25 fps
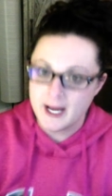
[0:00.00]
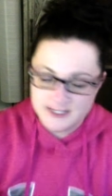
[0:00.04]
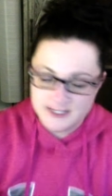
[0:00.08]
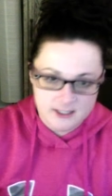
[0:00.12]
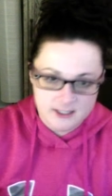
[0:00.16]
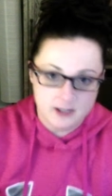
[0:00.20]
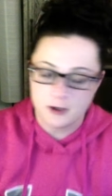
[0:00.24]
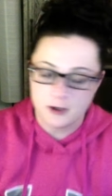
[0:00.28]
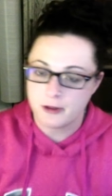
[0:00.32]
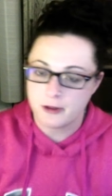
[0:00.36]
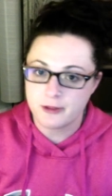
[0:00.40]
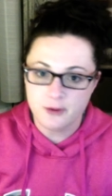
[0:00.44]

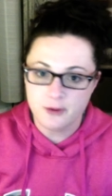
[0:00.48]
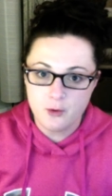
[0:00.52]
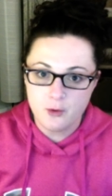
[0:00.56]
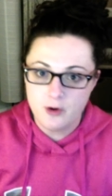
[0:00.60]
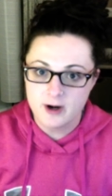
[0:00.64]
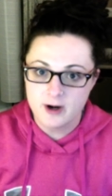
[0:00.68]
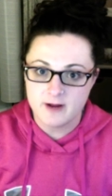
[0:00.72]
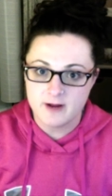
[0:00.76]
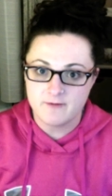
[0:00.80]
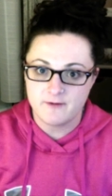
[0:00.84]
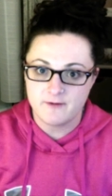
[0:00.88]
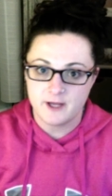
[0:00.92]
an
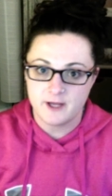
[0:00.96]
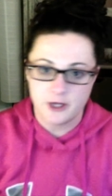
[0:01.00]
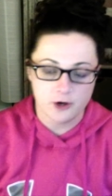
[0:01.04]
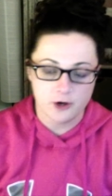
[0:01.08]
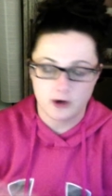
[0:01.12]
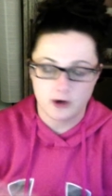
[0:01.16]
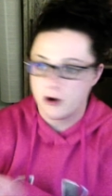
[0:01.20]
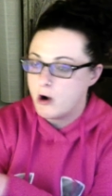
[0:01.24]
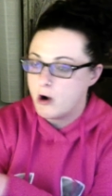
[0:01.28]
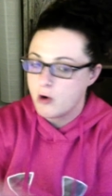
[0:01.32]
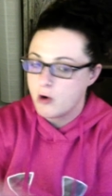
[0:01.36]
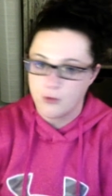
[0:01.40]
authority
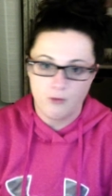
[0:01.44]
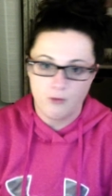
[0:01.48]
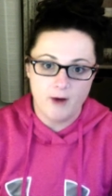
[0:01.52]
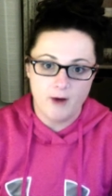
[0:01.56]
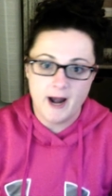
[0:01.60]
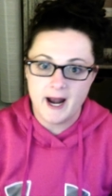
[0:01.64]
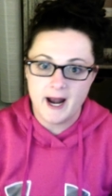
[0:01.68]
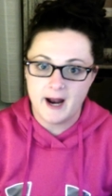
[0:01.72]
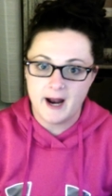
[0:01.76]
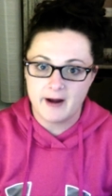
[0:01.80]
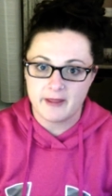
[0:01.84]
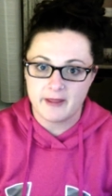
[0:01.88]
figure right
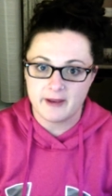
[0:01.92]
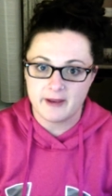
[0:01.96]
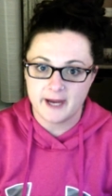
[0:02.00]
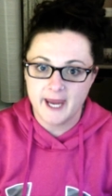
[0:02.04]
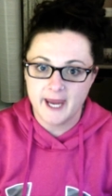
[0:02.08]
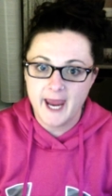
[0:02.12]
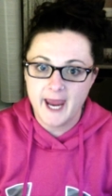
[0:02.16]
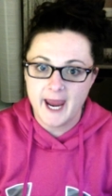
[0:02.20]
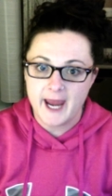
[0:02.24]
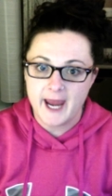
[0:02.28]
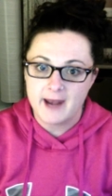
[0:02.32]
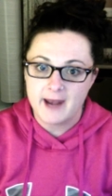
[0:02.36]
out of the
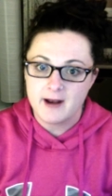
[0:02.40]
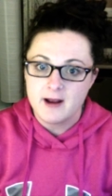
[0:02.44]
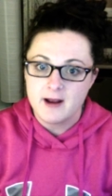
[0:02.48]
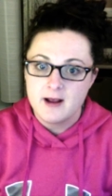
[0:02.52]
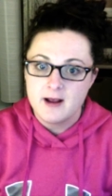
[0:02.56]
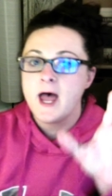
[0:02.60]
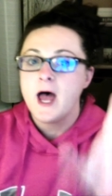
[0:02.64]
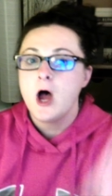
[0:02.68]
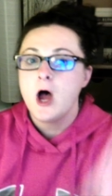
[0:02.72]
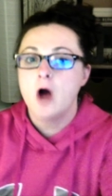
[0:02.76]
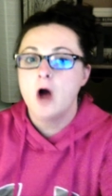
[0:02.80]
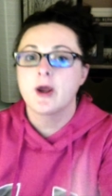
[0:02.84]
gate.
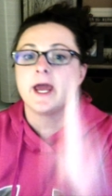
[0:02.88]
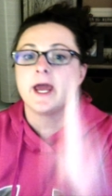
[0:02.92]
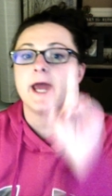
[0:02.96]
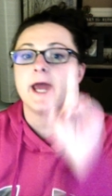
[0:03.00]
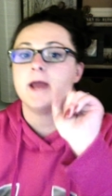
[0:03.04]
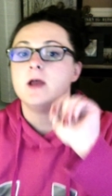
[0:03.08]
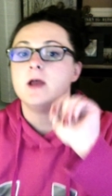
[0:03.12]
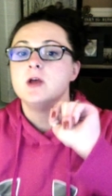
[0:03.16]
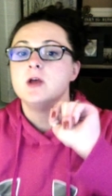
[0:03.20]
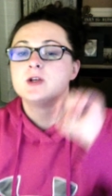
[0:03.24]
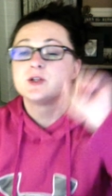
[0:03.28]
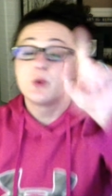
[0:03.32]
Okay,
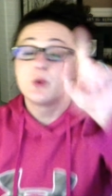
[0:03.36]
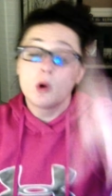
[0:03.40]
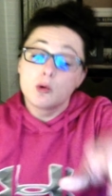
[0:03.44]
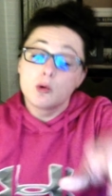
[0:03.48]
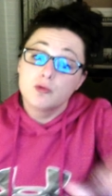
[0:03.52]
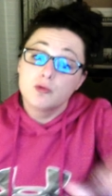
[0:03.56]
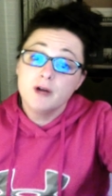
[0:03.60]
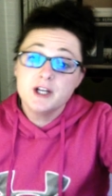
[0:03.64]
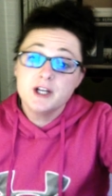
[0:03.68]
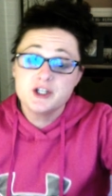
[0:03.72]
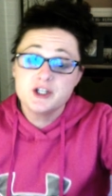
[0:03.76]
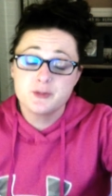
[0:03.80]
so a
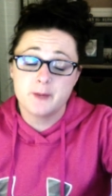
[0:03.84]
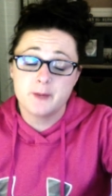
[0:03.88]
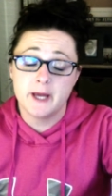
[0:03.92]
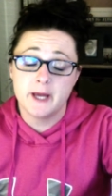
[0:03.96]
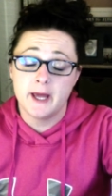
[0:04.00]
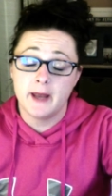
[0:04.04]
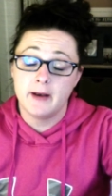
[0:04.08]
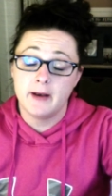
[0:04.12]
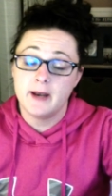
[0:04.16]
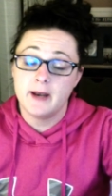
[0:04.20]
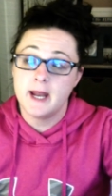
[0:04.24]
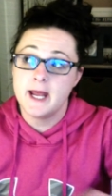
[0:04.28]
rich
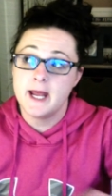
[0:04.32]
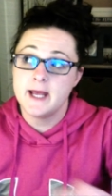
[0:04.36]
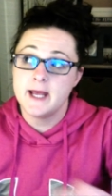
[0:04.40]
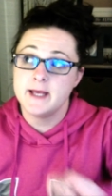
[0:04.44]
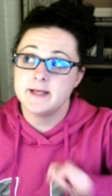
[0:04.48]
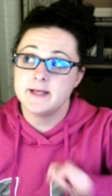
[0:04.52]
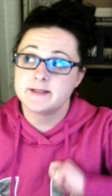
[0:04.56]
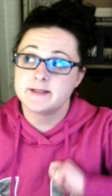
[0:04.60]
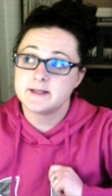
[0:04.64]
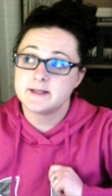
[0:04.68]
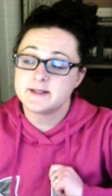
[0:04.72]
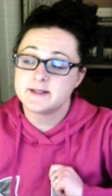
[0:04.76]
pin
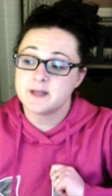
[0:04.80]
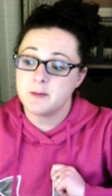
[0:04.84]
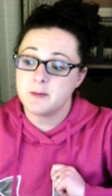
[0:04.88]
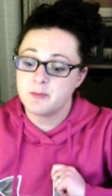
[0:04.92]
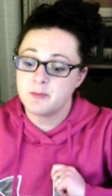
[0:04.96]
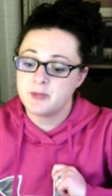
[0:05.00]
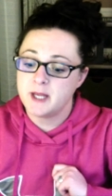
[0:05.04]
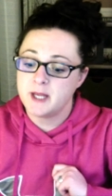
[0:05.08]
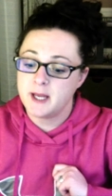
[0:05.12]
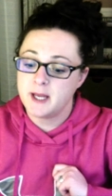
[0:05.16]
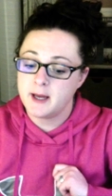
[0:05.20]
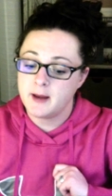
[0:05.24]
is
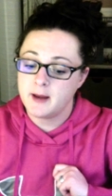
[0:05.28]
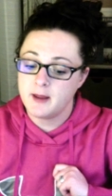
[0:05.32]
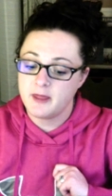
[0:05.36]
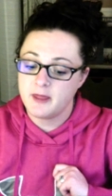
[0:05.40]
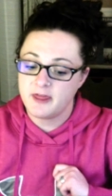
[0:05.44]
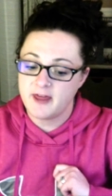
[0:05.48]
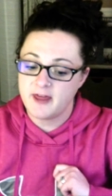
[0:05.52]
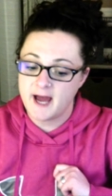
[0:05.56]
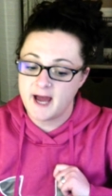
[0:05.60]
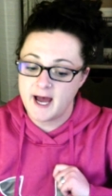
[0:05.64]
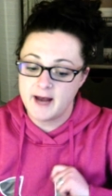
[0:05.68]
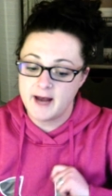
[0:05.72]
something
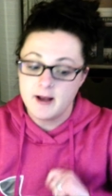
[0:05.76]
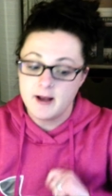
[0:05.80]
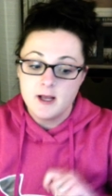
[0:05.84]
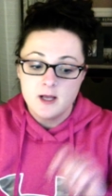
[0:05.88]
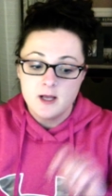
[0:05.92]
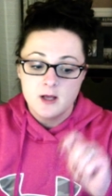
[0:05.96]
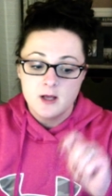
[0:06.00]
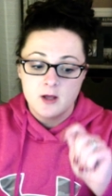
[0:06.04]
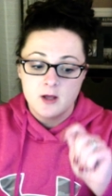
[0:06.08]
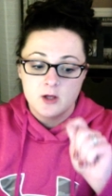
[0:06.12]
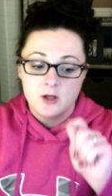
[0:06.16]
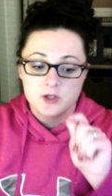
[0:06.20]
that,
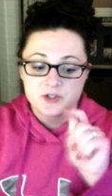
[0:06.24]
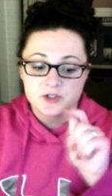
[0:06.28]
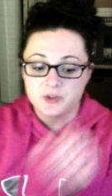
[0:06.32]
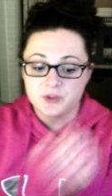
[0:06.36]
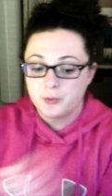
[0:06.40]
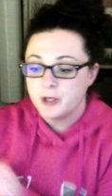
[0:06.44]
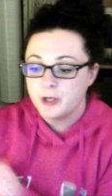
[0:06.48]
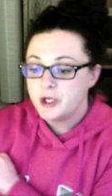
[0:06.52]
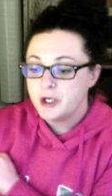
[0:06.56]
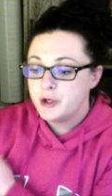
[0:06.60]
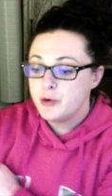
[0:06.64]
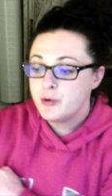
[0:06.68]
so
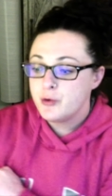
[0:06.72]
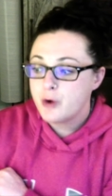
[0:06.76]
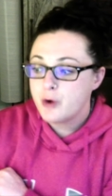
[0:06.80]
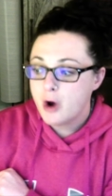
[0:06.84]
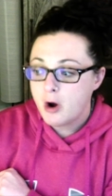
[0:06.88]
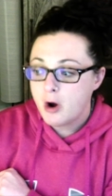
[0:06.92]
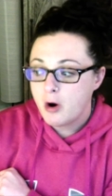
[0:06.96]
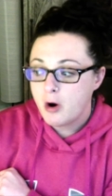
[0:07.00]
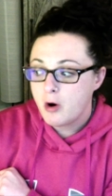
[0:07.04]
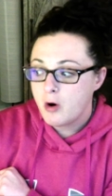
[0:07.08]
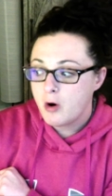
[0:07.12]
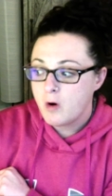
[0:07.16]
when you
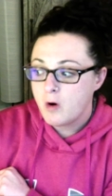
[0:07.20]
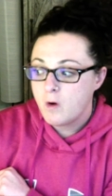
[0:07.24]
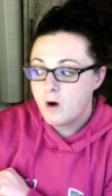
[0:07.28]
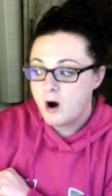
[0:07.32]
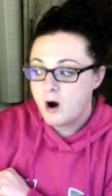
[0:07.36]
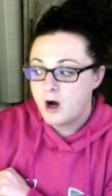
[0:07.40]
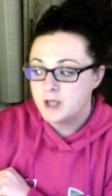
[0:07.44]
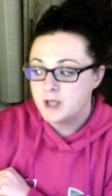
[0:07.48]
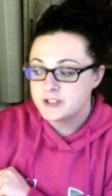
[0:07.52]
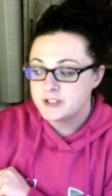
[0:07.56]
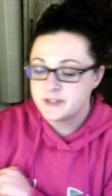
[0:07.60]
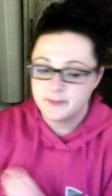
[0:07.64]
go
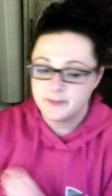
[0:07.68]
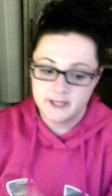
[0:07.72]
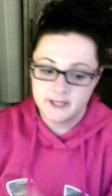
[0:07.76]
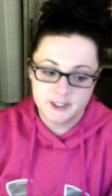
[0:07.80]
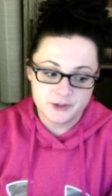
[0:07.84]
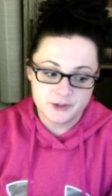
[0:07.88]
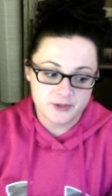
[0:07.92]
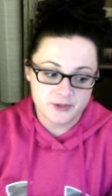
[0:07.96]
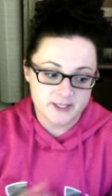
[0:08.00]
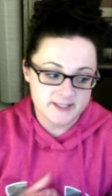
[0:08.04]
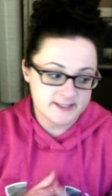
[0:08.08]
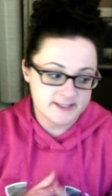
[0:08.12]
onto
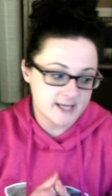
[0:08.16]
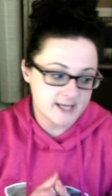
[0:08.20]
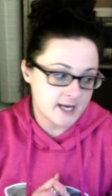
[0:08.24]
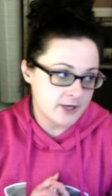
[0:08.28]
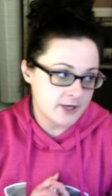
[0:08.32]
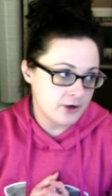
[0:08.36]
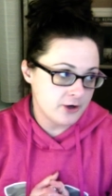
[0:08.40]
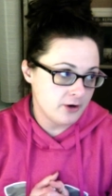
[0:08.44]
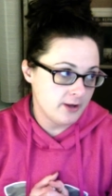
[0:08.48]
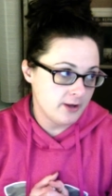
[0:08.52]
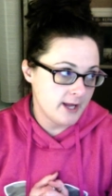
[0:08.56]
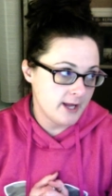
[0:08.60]
Pinterest and
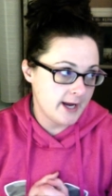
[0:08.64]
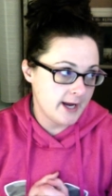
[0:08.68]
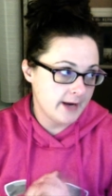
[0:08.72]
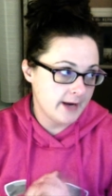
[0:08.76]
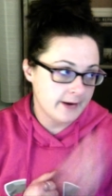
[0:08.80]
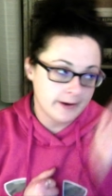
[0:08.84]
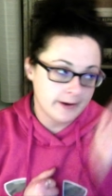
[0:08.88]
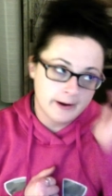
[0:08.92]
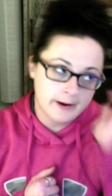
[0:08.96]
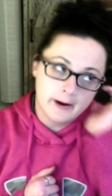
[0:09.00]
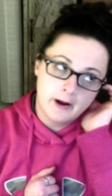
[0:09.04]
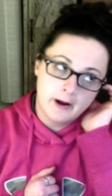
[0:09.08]
you're like,
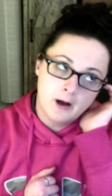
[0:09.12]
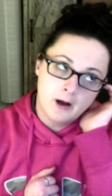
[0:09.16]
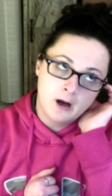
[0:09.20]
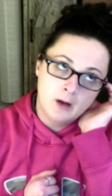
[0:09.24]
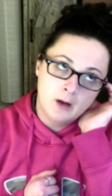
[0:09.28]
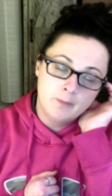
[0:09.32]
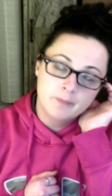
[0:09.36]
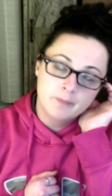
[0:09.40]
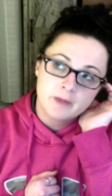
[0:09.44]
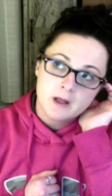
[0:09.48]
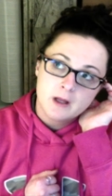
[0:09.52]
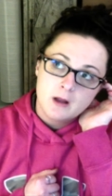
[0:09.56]

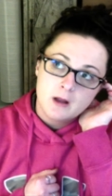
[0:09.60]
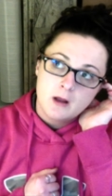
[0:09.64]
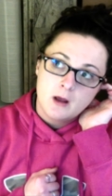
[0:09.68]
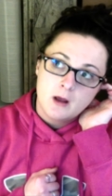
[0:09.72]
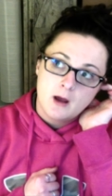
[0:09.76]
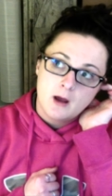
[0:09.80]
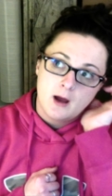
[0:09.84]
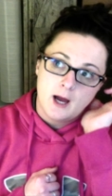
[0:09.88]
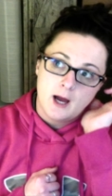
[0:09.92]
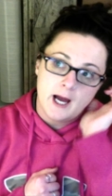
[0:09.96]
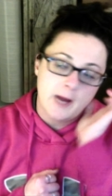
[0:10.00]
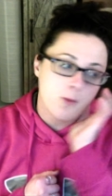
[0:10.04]

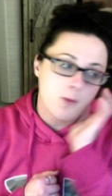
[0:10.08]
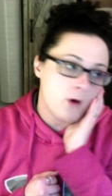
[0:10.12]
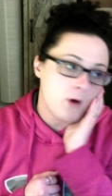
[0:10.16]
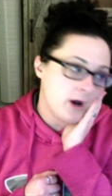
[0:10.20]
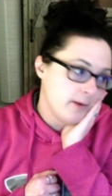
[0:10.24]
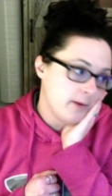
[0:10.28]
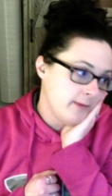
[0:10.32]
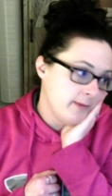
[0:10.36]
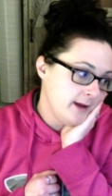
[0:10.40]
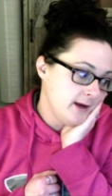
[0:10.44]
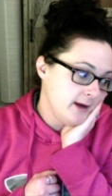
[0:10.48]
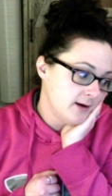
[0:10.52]
I want to
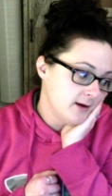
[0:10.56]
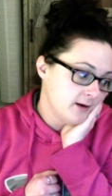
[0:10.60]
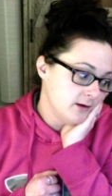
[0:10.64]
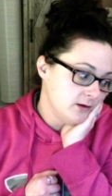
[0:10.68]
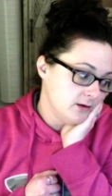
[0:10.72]
make,